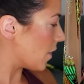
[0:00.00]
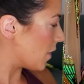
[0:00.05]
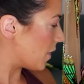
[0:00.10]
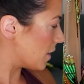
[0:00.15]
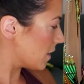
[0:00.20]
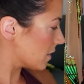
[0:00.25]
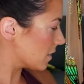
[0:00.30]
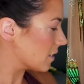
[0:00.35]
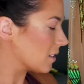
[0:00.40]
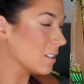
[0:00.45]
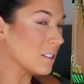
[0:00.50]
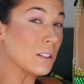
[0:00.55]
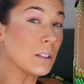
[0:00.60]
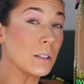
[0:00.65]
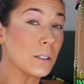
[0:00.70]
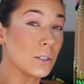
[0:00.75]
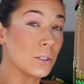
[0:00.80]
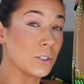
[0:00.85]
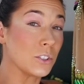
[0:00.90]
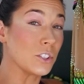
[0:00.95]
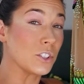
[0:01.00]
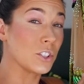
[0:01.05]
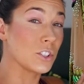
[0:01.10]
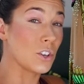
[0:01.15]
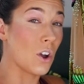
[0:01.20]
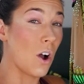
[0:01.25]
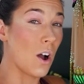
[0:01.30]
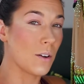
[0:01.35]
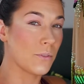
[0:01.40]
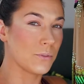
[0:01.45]
This is a little
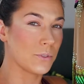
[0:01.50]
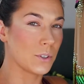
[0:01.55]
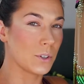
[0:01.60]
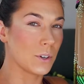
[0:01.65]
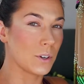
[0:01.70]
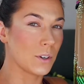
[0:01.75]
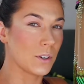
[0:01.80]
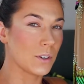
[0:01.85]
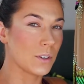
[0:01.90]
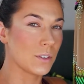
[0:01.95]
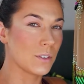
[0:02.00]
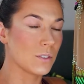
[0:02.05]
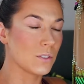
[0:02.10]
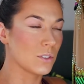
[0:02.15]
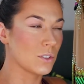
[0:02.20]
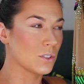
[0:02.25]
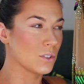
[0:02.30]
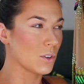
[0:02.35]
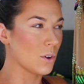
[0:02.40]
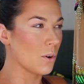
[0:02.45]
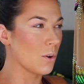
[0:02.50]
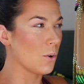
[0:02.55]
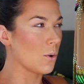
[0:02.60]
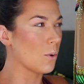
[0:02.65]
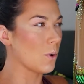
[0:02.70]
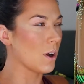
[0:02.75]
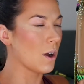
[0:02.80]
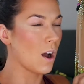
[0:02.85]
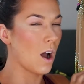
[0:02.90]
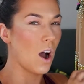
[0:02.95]
softer,
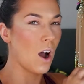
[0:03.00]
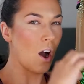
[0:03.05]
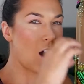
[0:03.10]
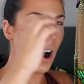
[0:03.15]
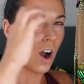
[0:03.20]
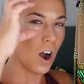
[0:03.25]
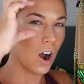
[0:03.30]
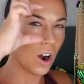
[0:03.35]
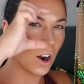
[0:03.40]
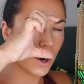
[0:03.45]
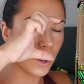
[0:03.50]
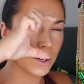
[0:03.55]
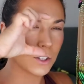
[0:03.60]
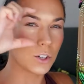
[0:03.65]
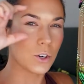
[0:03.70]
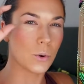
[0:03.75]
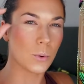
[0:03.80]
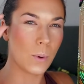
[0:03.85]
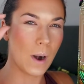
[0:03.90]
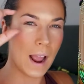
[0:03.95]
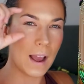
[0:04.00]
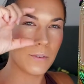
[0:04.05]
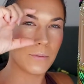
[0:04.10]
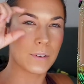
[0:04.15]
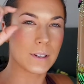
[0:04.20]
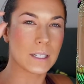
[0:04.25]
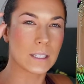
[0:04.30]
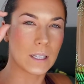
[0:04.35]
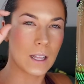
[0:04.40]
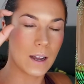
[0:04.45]
so hard
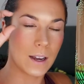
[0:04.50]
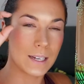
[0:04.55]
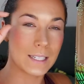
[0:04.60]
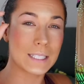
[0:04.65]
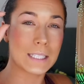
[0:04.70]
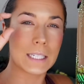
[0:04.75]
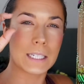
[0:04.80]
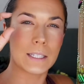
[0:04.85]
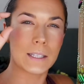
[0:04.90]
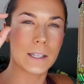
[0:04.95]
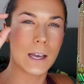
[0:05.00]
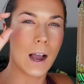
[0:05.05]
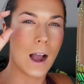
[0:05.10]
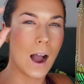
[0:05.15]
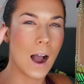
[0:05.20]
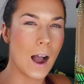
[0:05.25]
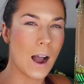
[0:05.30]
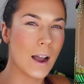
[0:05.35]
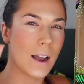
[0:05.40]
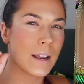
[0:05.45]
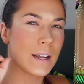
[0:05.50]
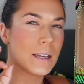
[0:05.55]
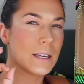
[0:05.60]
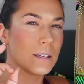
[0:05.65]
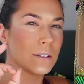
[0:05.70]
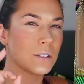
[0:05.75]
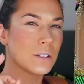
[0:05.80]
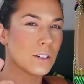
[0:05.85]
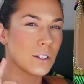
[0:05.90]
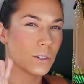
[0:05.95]
graphic lines in the eye
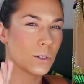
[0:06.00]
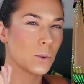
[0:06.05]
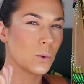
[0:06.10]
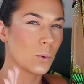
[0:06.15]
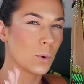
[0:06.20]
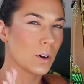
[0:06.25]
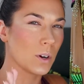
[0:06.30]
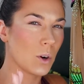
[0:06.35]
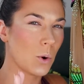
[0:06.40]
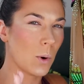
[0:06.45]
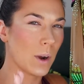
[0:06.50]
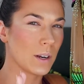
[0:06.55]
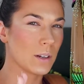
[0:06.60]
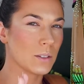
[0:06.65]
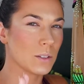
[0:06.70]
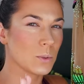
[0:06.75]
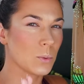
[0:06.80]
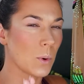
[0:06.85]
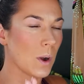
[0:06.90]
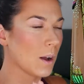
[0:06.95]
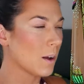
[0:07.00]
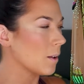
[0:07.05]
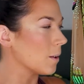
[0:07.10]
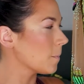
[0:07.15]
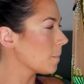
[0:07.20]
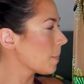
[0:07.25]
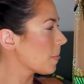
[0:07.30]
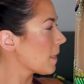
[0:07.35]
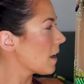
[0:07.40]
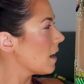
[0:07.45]
isn't going to work quite as well.
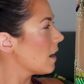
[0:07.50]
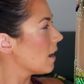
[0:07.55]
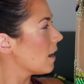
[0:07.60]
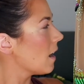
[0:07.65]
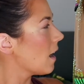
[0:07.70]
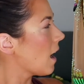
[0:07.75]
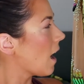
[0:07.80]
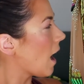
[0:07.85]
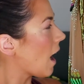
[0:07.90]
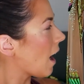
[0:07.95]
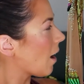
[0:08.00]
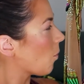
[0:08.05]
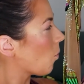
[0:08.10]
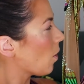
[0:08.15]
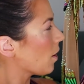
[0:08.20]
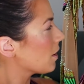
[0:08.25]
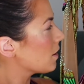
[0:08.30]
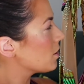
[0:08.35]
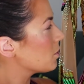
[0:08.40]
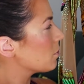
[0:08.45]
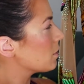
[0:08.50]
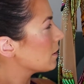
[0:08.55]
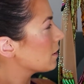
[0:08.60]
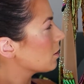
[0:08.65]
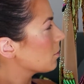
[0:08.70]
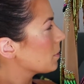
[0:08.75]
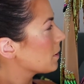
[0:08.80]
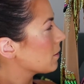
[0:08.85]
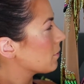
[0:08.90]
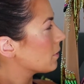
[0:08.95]
I want to do a
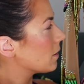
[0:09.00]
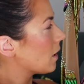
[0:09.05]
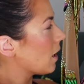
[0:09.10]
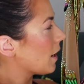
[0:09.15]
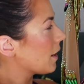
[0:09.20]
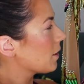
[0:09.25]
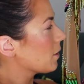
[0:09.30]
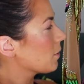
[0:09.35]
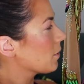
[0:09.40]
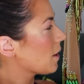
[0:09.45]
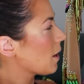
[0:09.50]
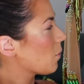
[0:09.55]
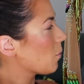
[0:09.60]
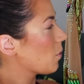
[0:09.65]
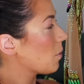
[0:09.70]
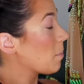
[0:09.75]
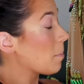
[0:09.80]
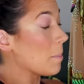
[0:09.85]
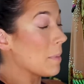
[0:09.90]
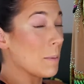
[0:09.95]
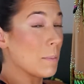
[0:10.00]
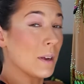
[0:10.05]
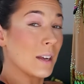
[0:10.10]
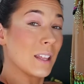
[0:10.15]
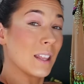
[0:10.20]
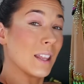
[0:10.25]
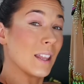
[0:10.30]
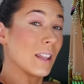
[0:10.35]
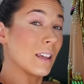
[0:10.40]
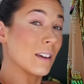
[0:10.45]
little bit of liner that will
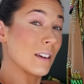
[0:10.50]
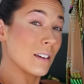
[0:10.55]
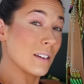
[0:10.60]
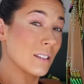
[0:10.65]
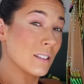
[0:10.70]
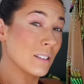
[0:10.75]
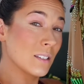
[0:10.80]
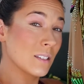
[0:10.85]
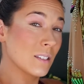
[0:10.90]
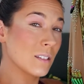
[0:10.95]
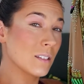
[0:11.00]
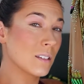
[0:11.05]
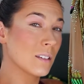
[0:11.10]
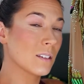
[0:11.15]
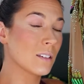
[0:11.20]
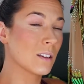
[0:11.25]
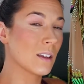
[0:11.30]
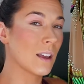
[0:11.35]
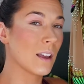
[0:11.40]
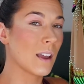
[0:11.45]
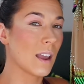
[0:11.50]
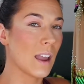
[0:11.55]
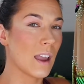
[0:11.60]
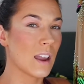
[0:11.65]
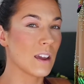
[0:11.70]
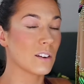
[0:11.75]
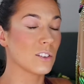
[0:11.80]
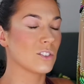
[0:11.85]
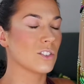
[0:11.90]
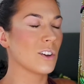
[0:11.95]
mimic this,
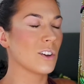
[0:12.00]
and it's